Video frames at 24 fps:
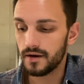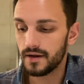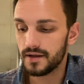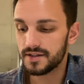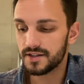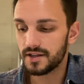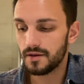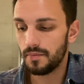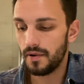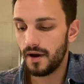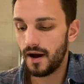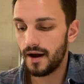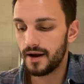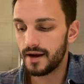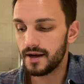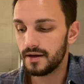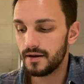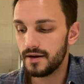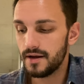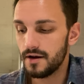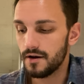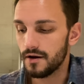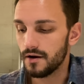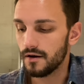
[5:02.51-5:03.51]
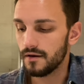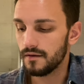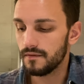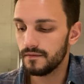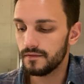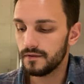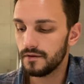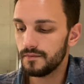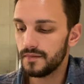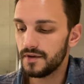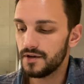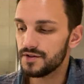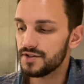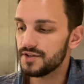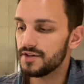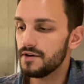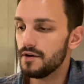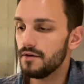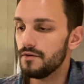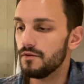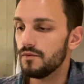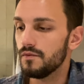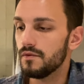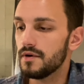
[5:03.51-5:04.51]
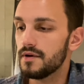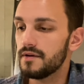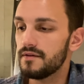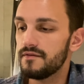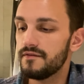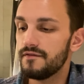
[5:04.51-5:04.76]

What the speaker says: it is the pioneer. What's the other one?